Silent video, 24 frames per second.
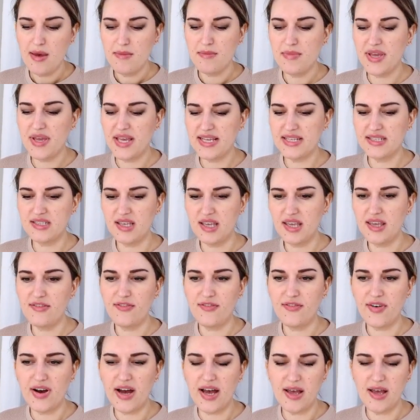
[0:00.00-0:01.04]
because
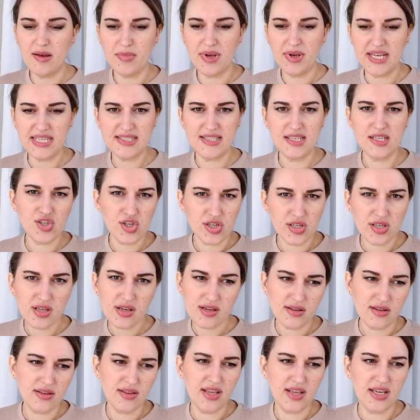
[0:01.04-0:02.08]
if I'm
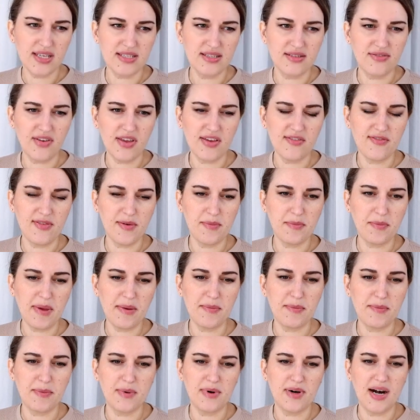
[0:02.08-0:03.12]
conditioning this wafer
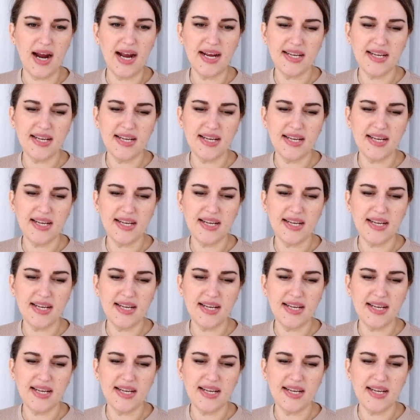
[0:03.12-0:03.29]
paper,